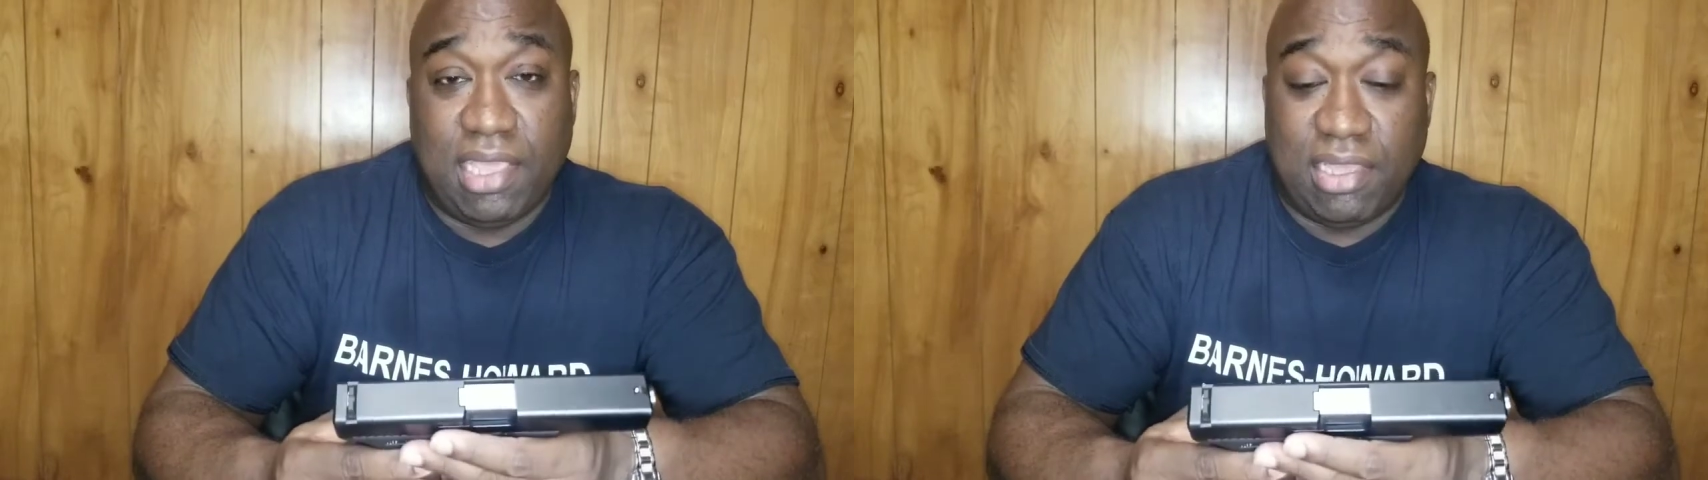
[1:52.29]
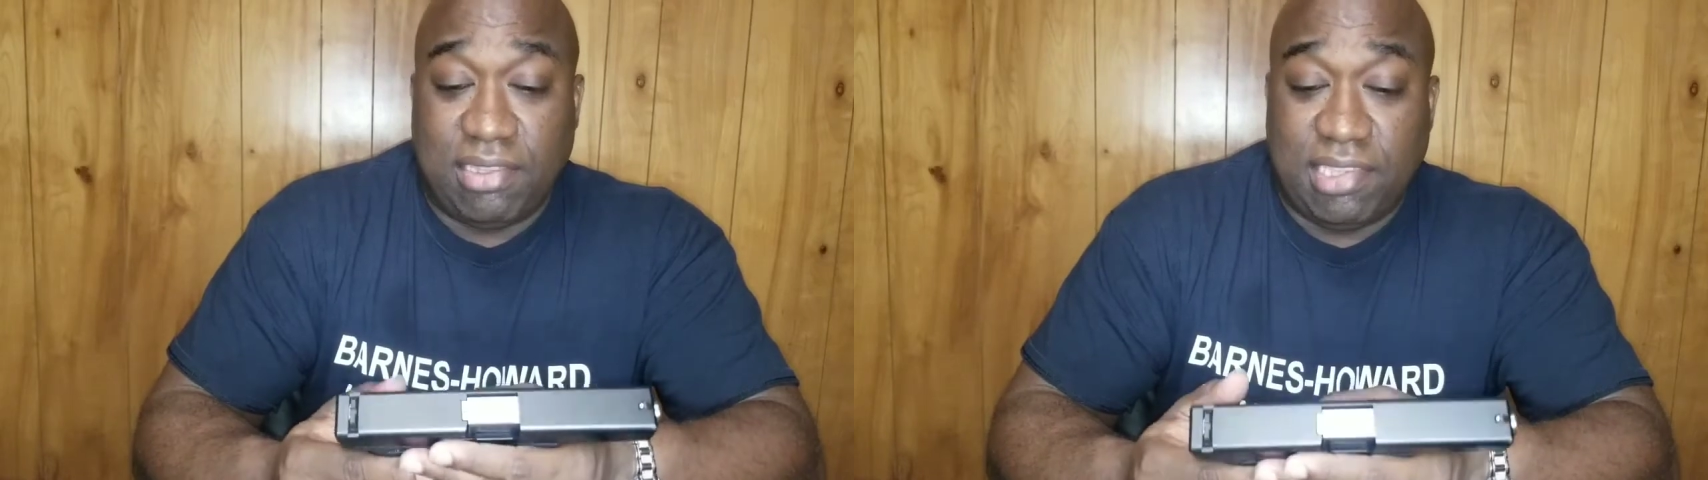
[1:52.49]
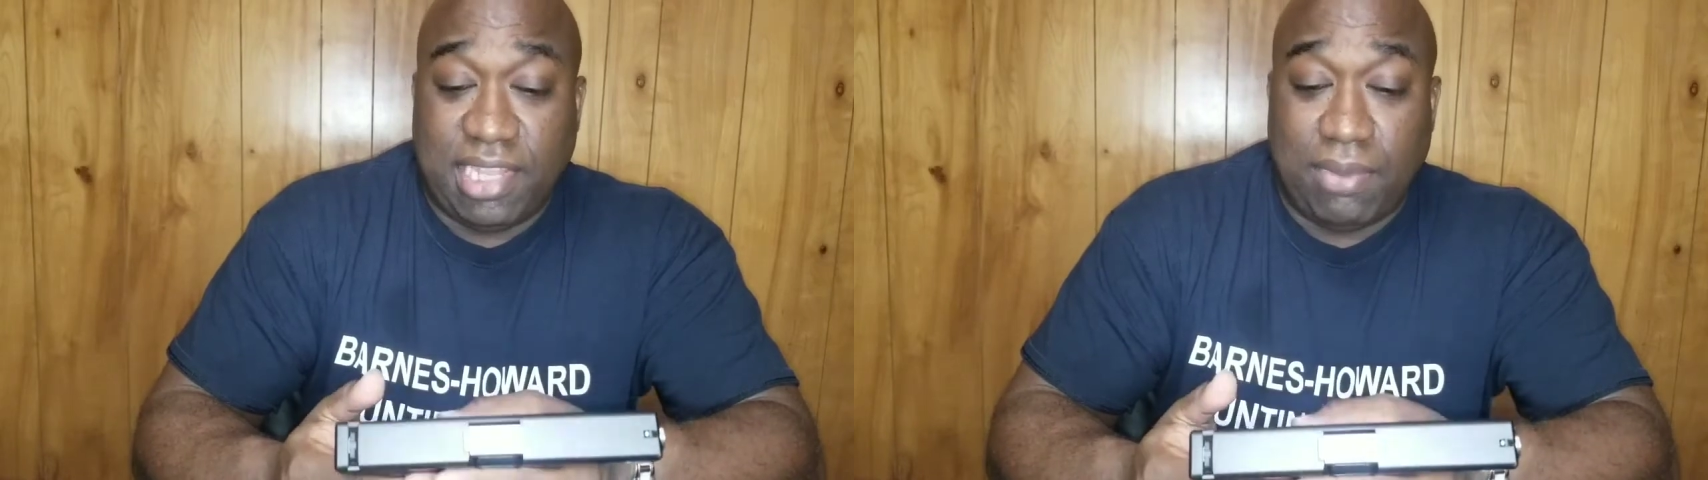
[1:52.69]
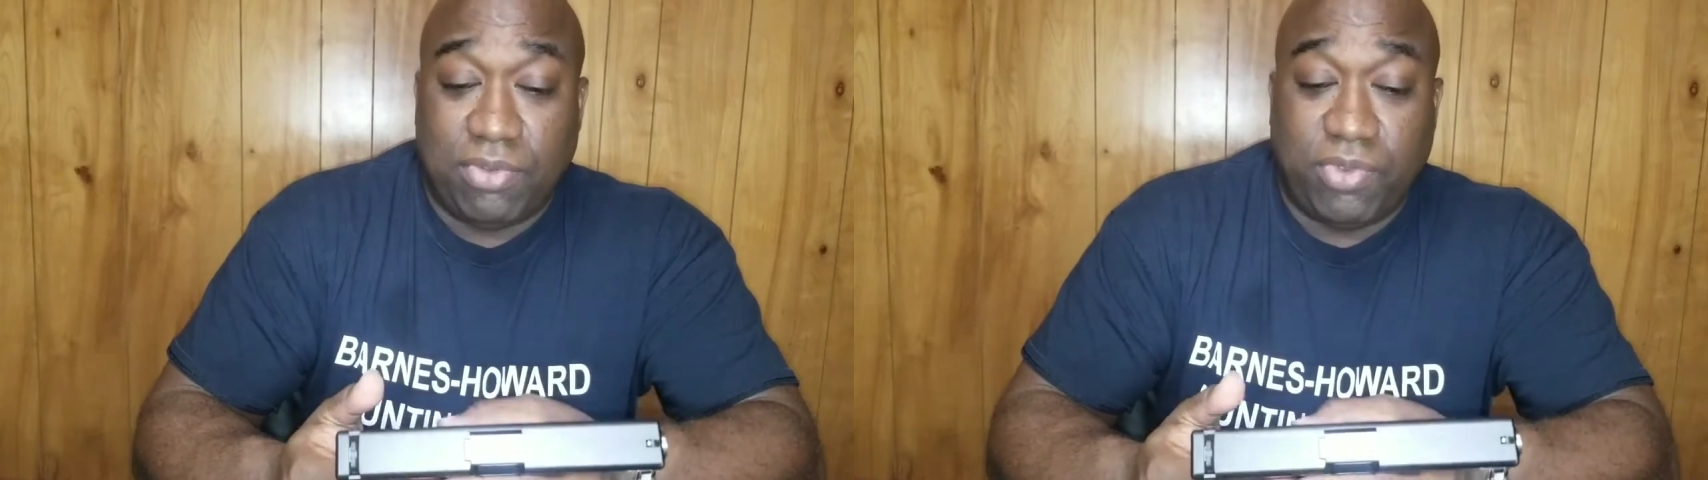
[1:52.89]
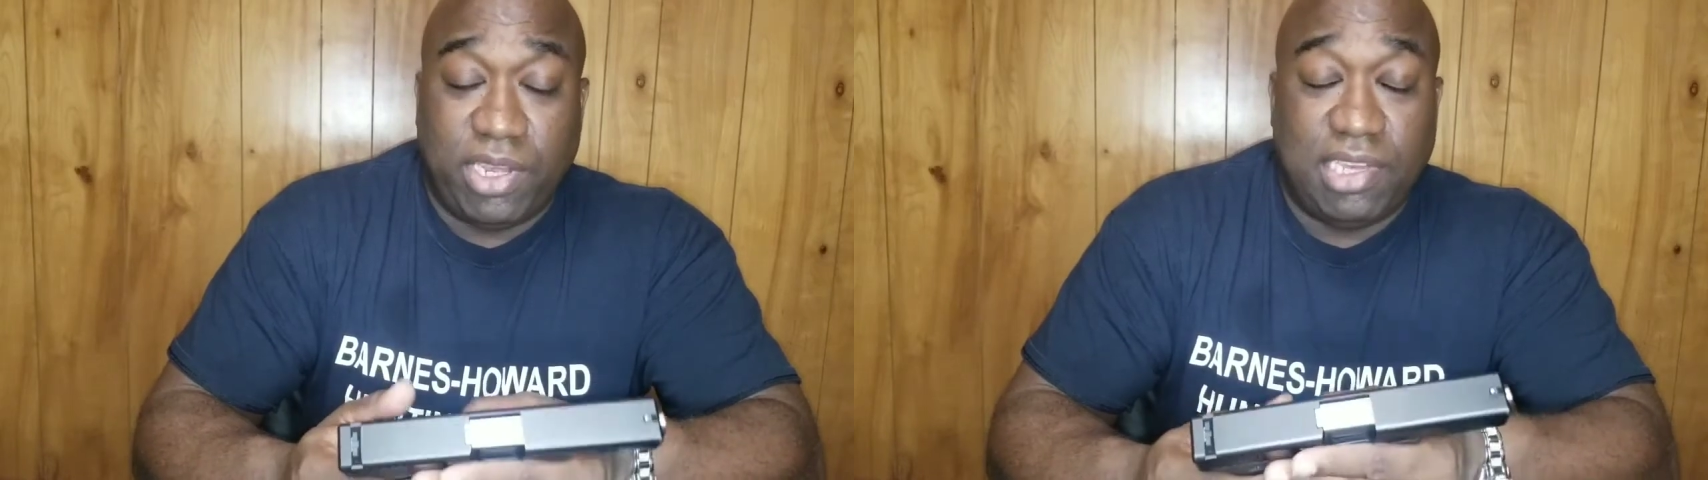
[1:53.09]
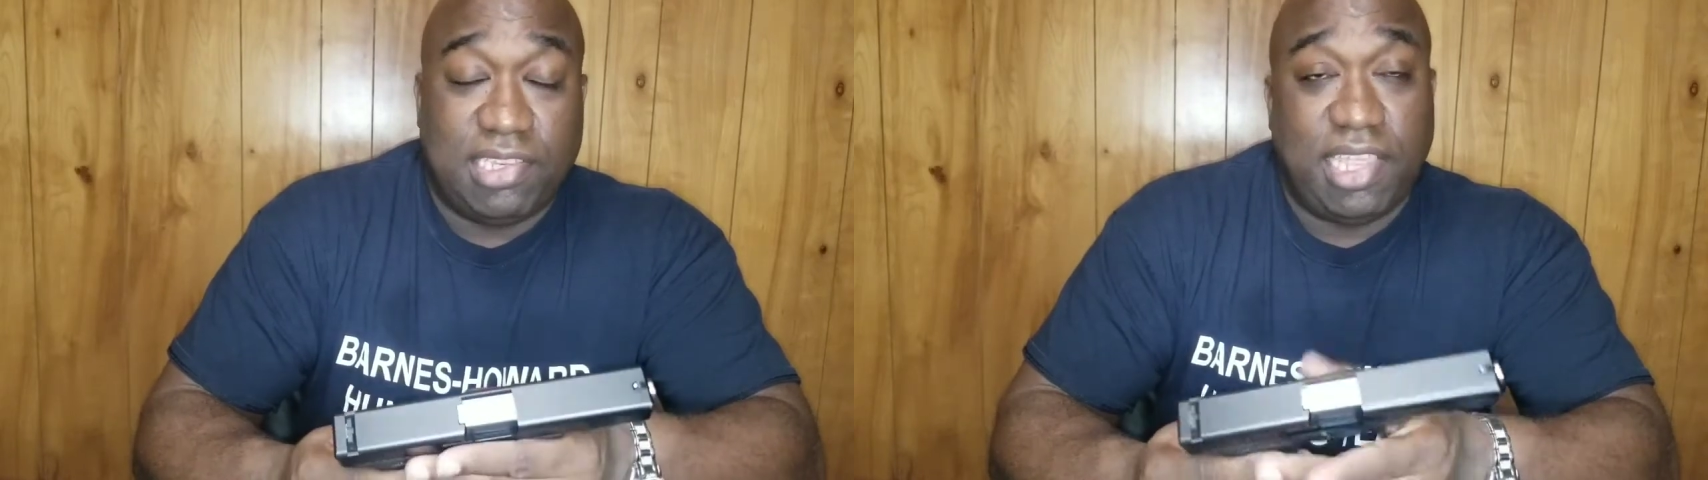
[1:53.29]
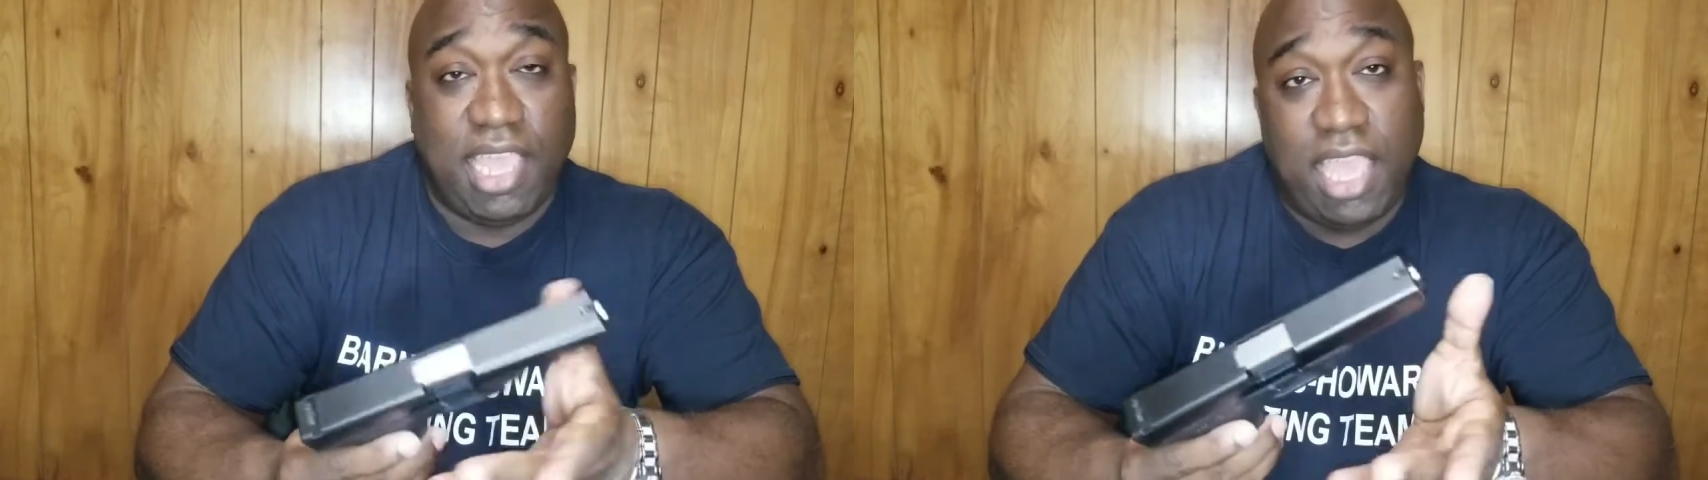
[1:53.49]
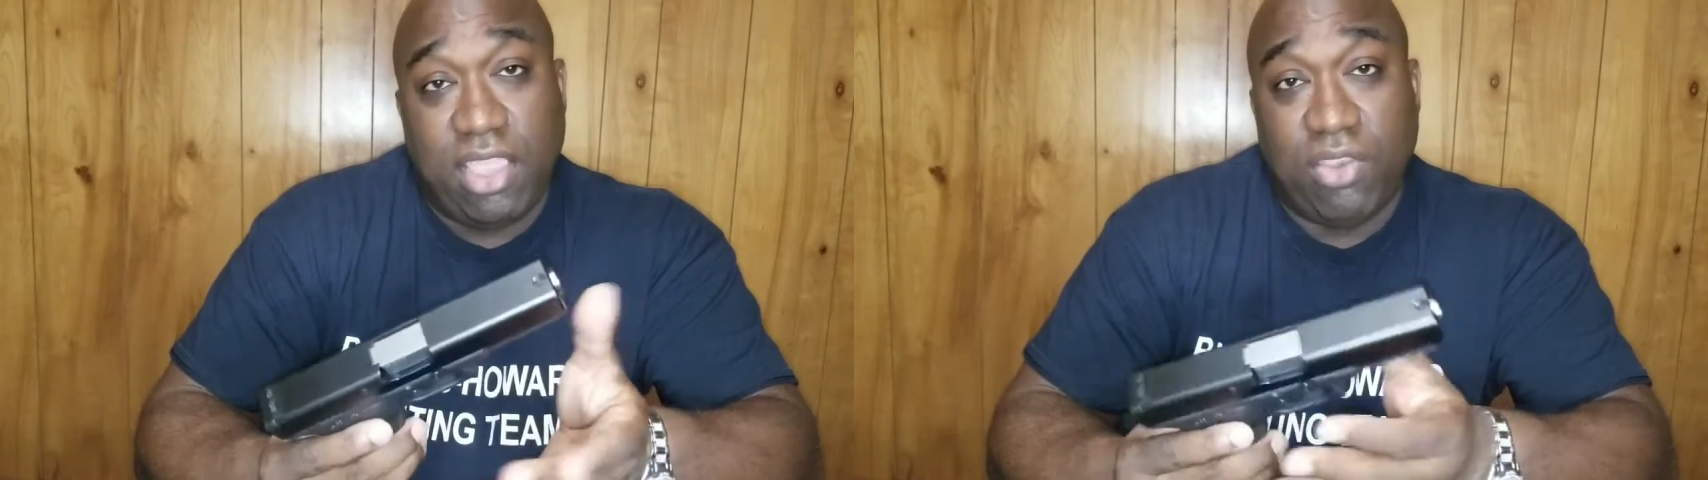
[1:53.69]
until I was ready to say,
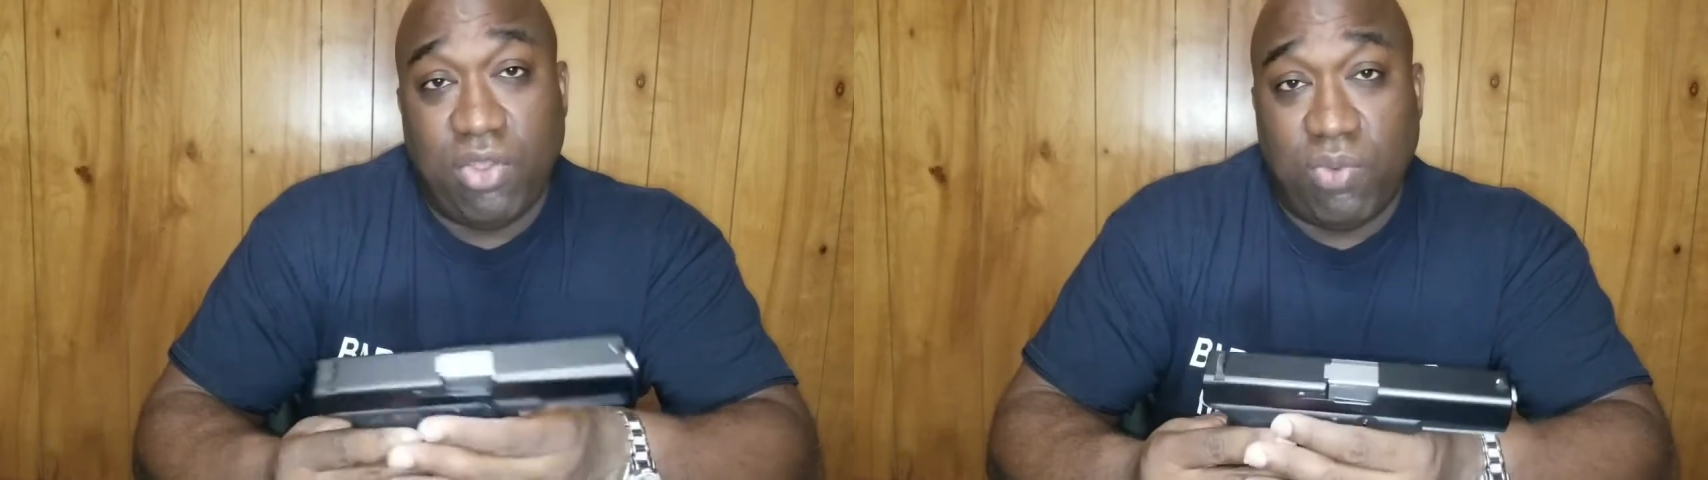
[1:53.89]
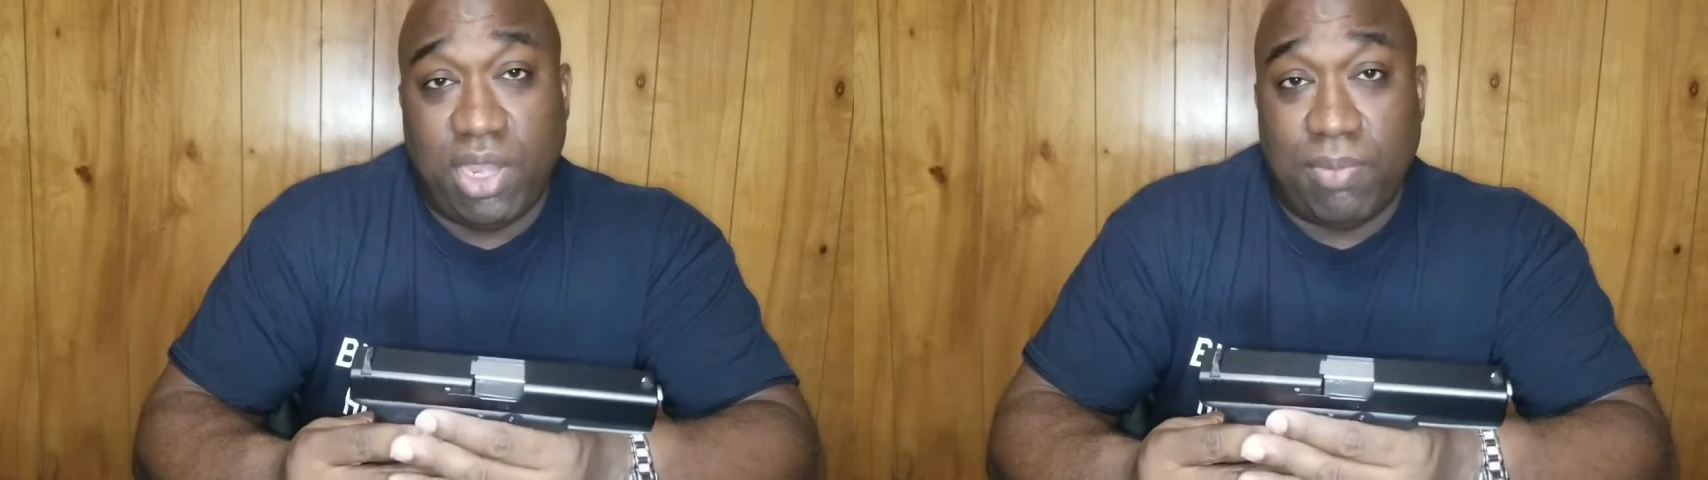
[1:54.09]
hey, you know what?